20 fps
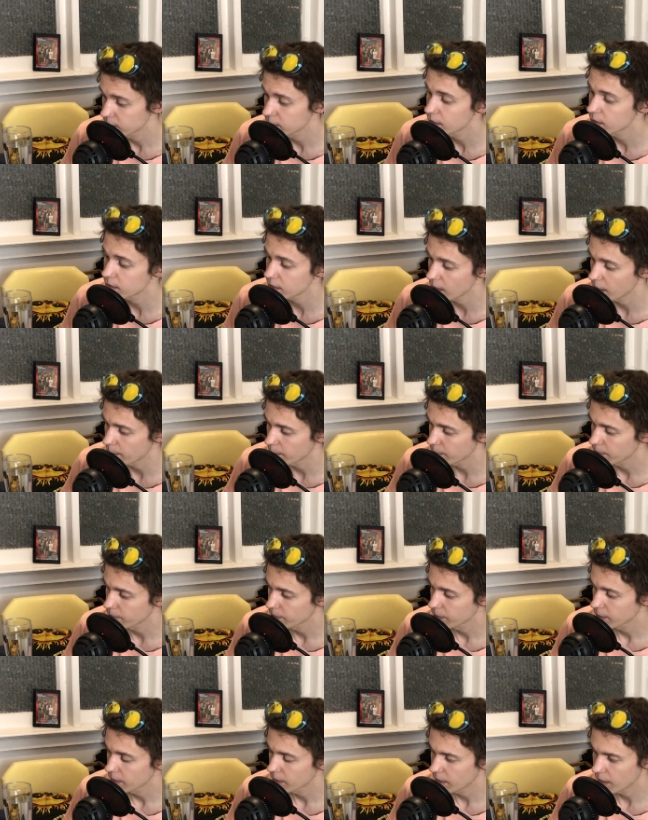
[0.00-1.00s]
Tits up.
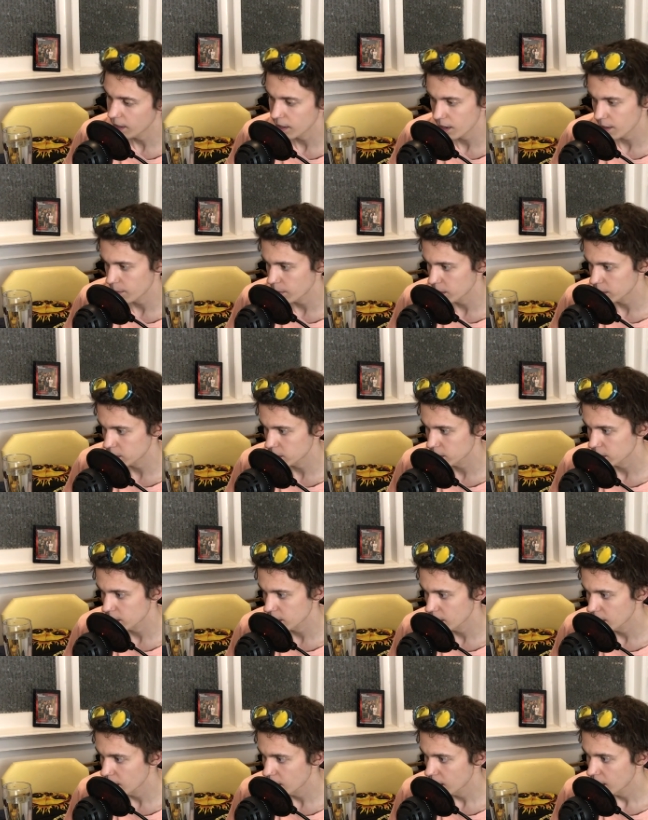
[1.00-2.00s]
Uh, not much.
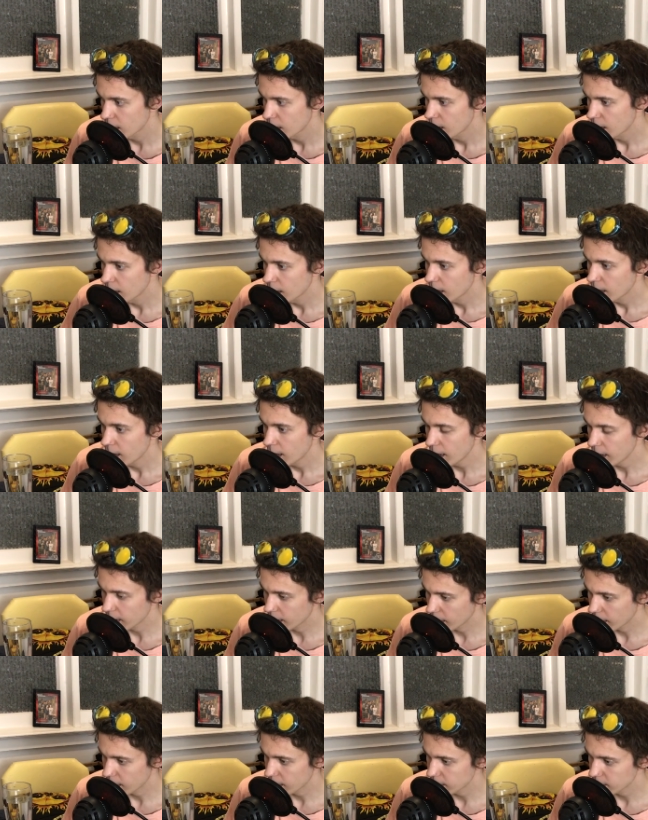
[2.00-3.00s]
Hey,
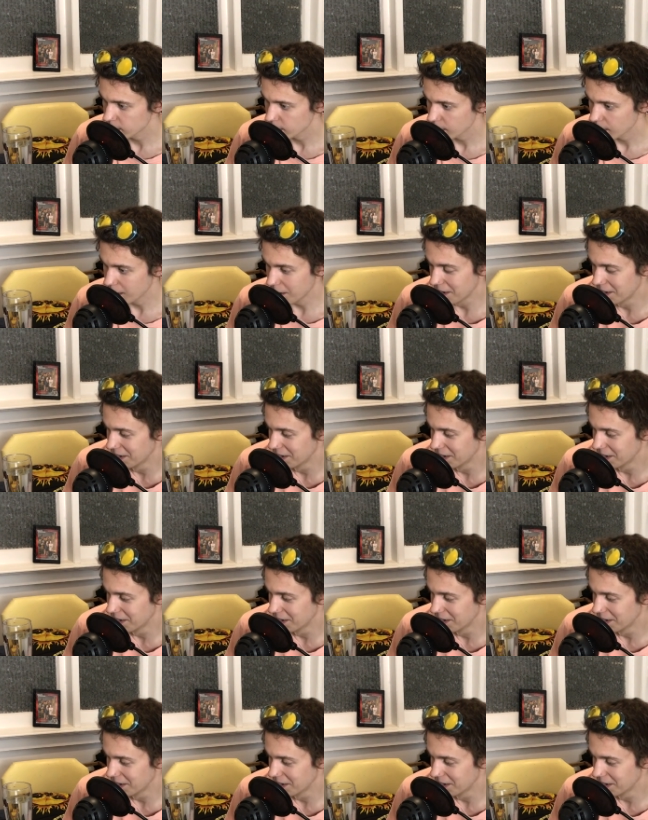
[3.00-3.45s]
guys.